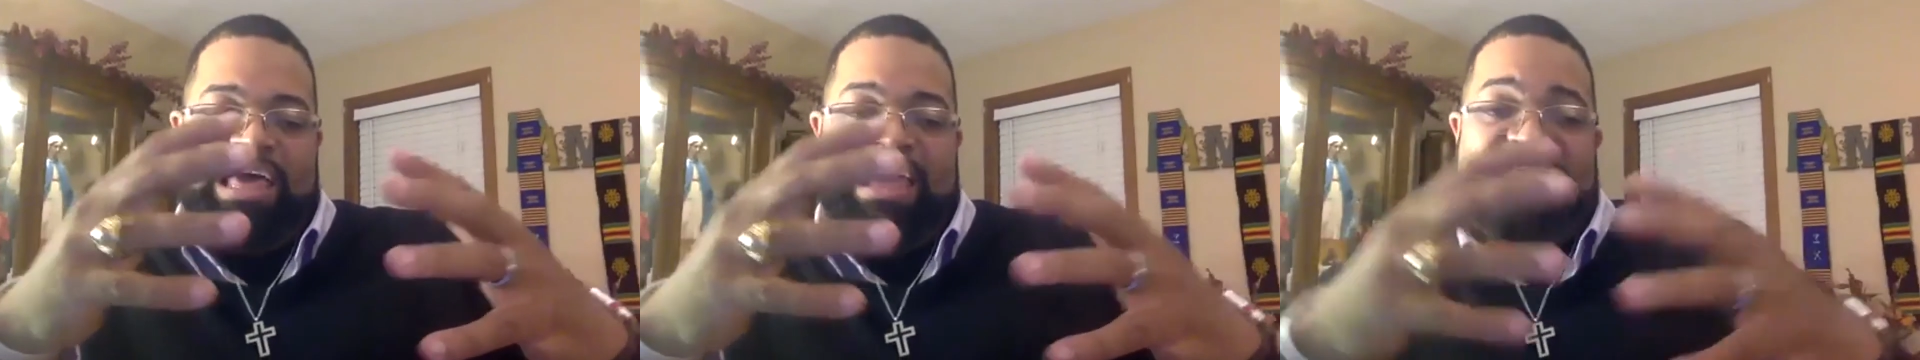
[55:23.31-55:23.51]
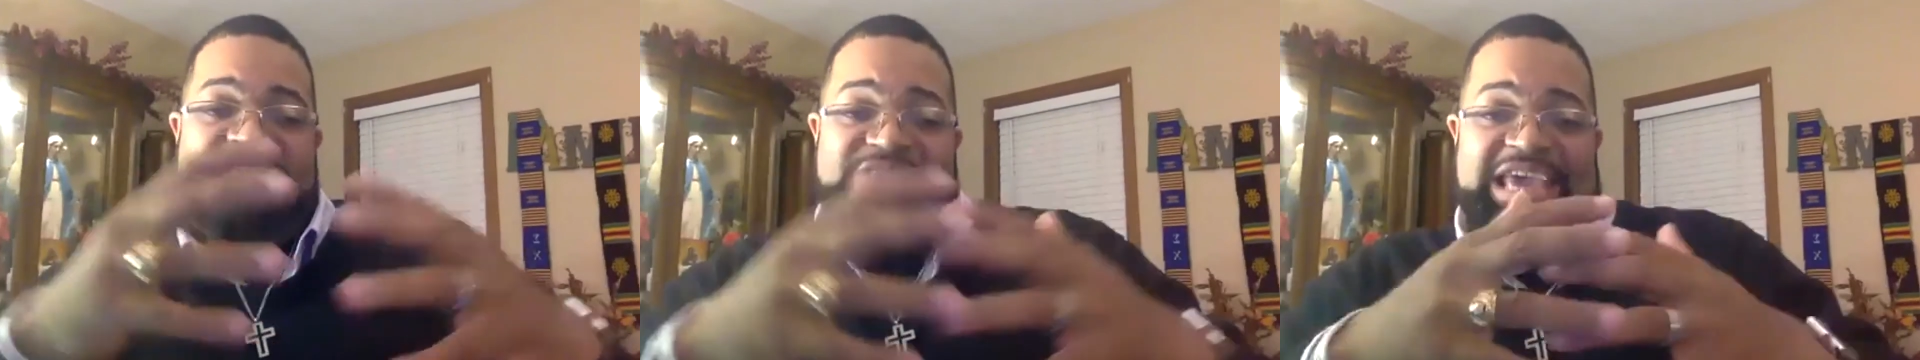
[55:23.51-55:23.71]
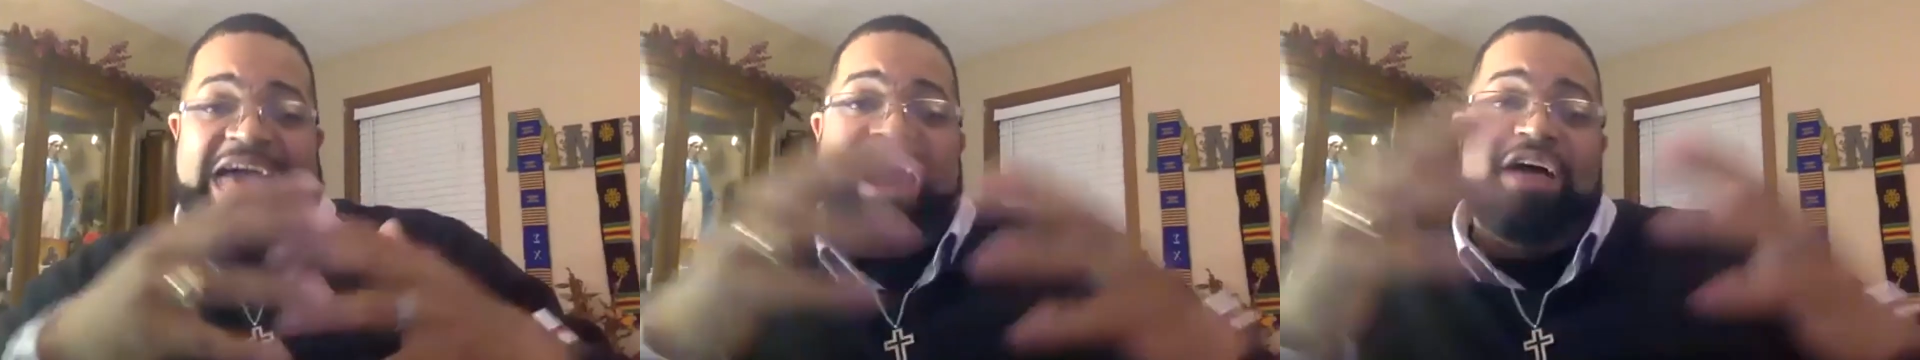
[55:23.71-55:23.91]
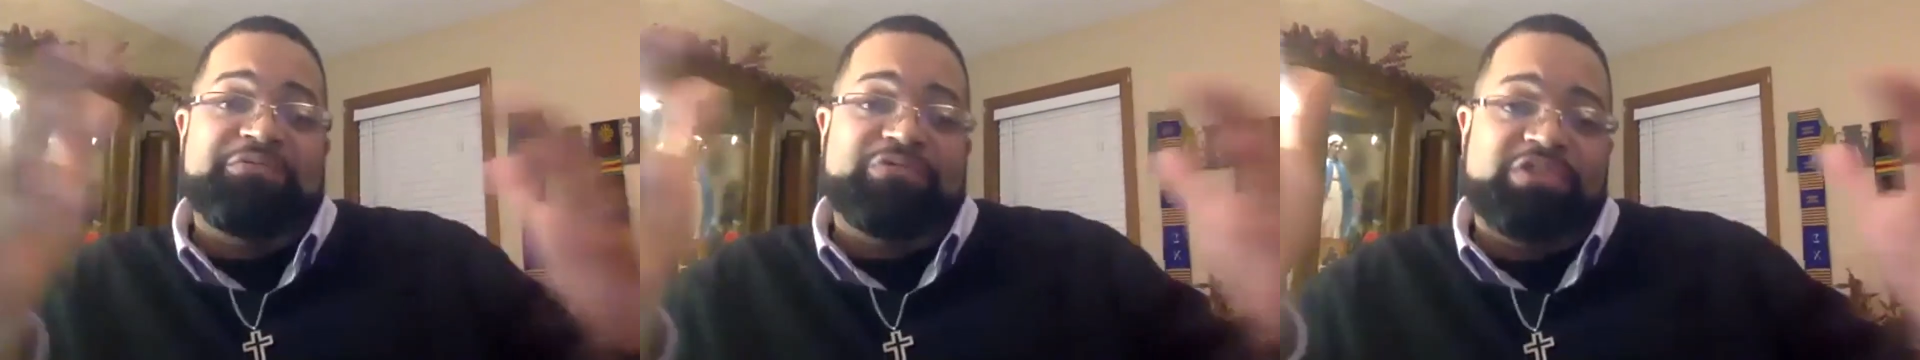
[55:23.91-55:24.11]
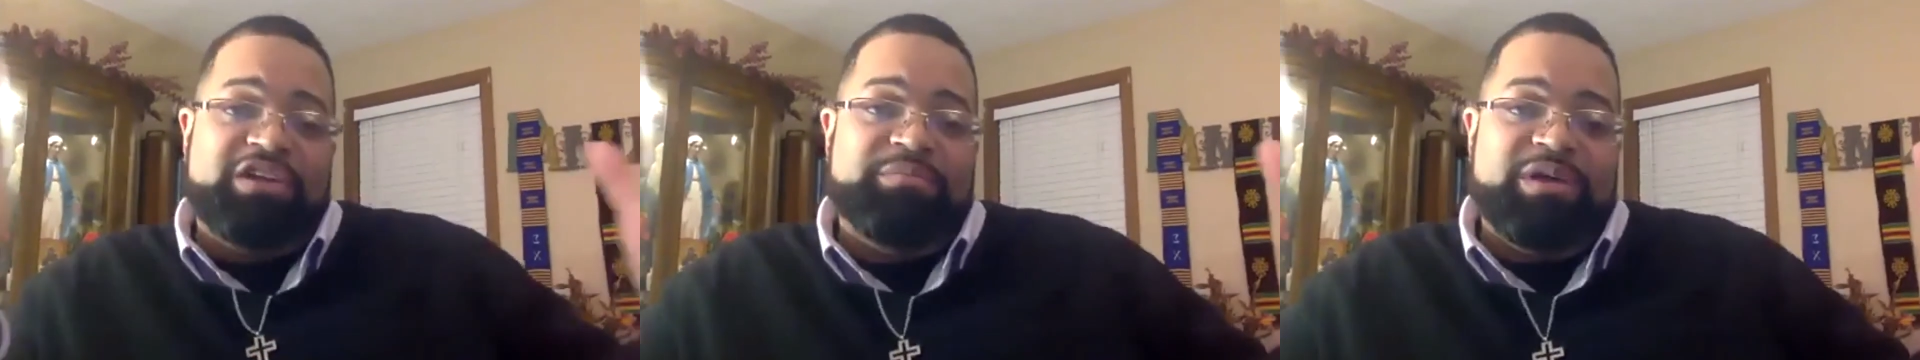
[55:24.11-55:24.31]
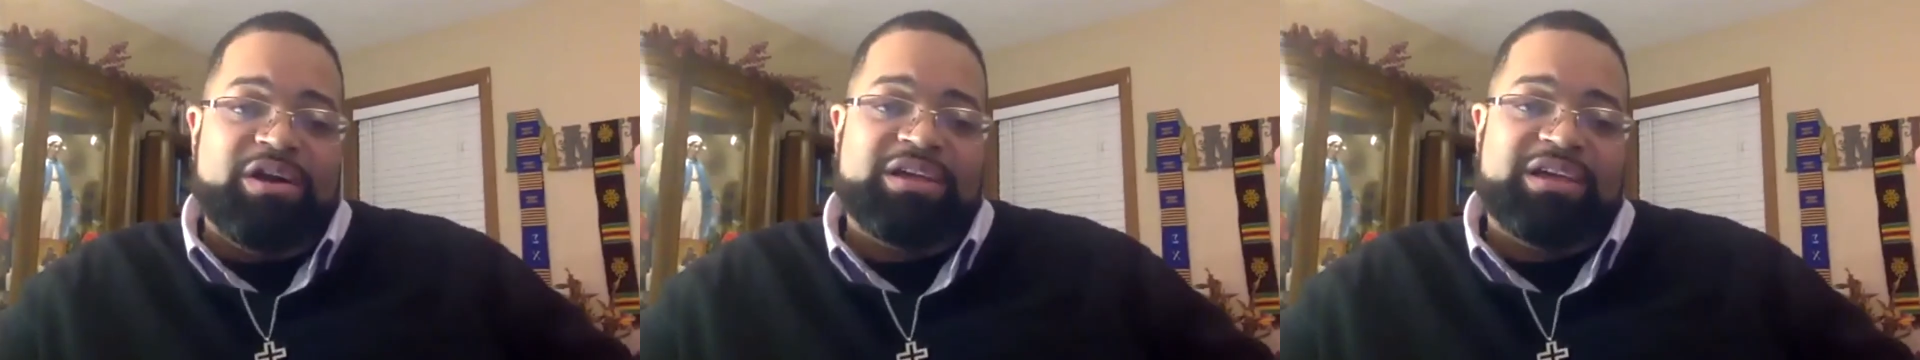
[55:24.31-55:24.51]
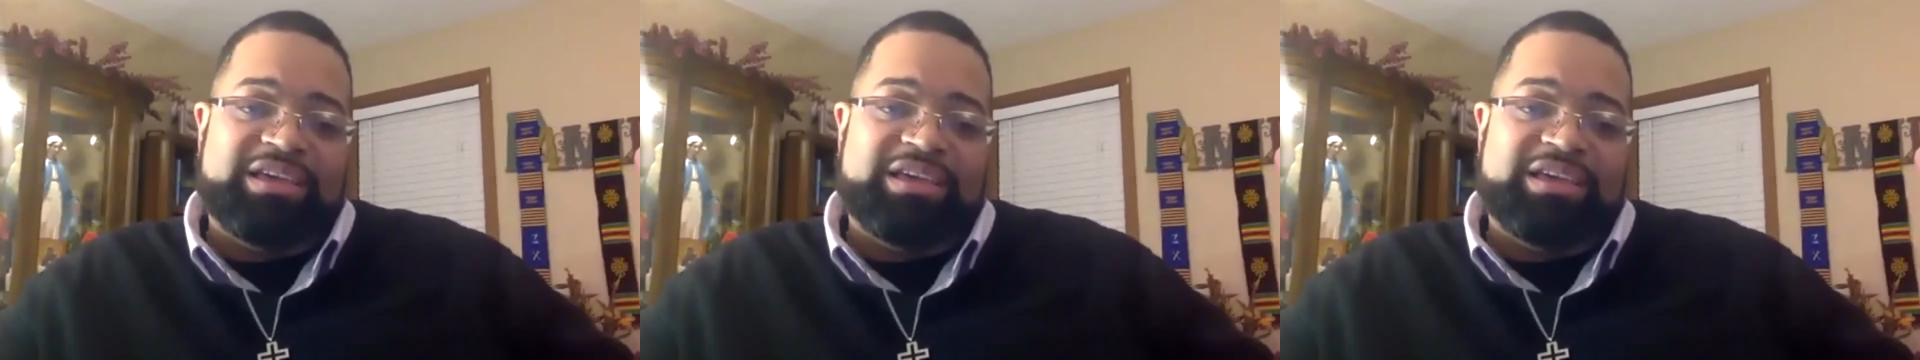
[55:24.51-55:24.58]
the African American